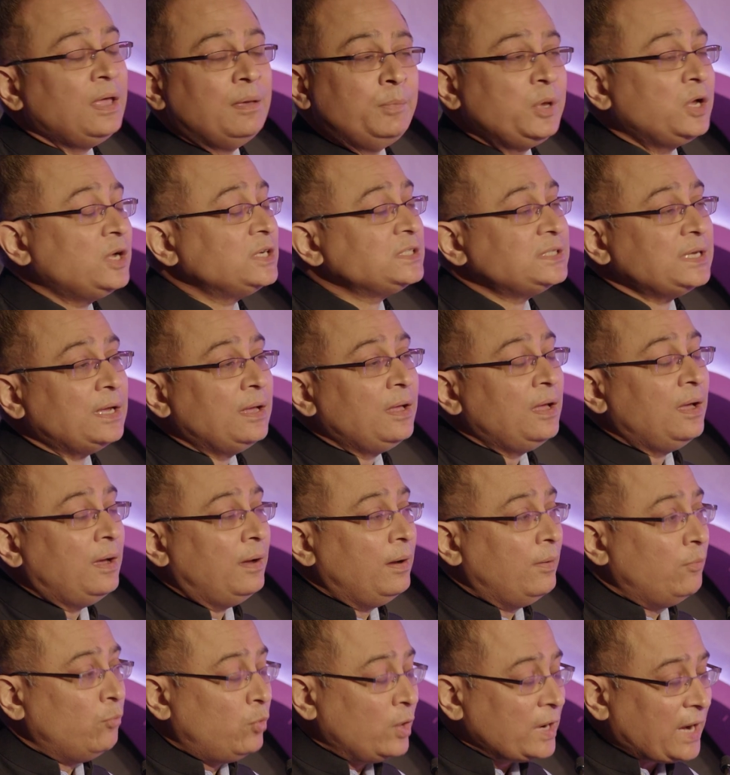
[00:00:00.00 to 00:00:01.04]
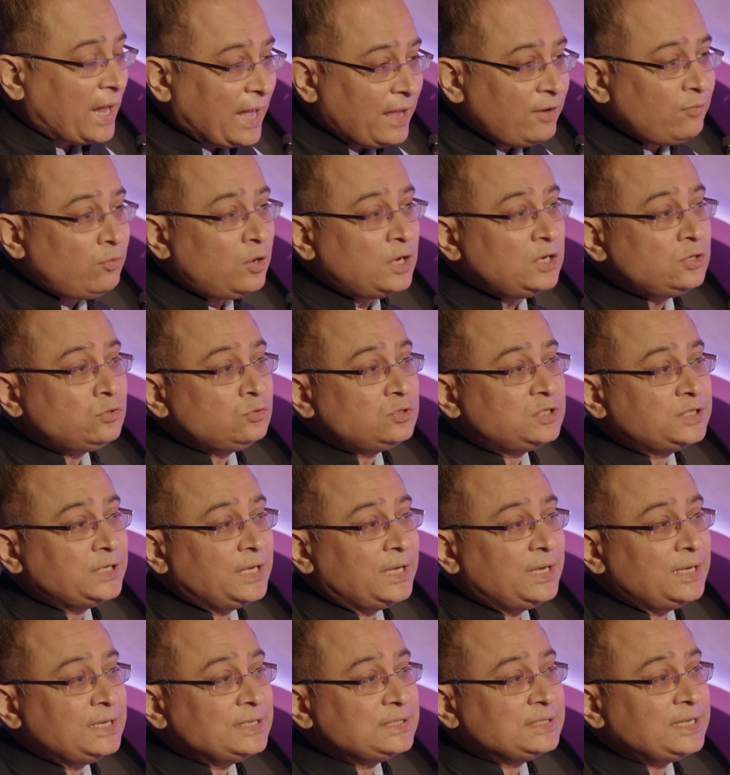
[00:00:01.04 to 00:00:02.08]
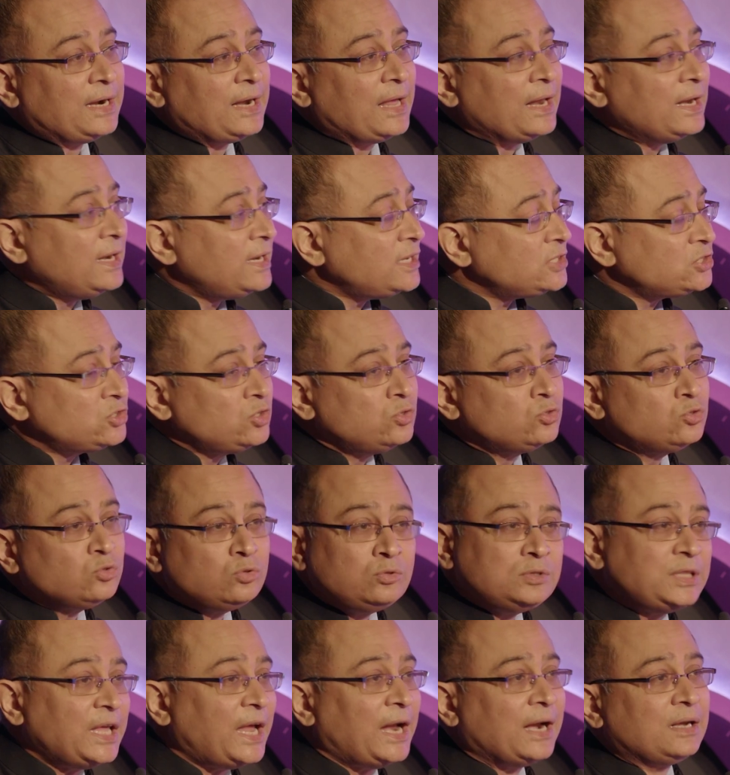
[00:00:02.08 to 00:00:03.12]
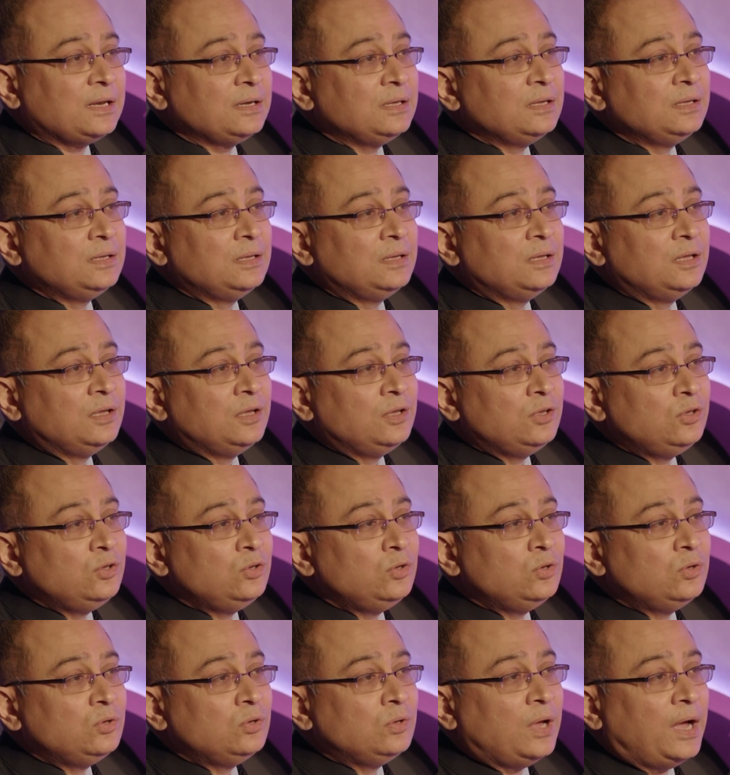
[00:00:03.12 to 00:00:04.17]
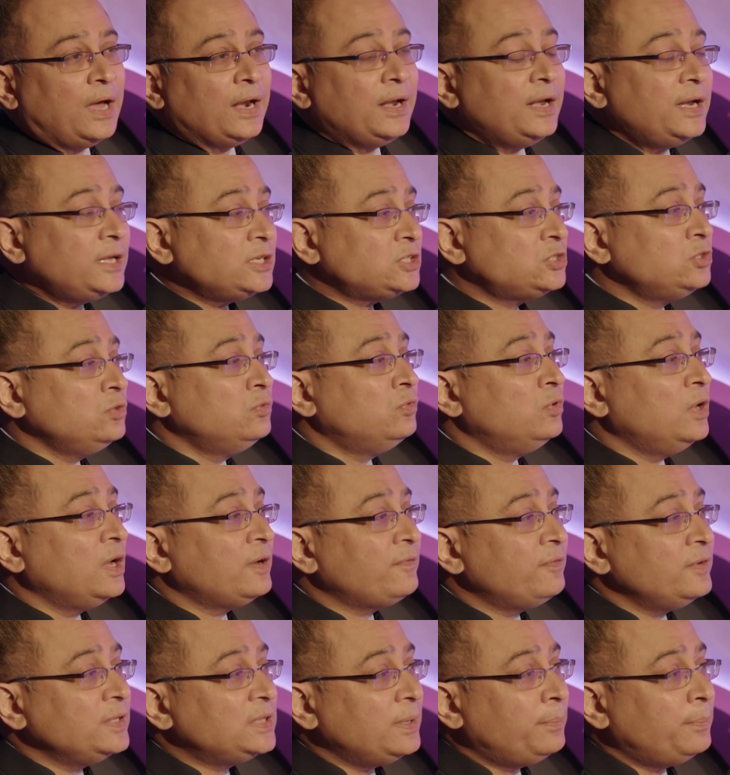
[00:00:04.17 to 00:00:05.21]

Because what I want to say is that unless you do that, unless you work with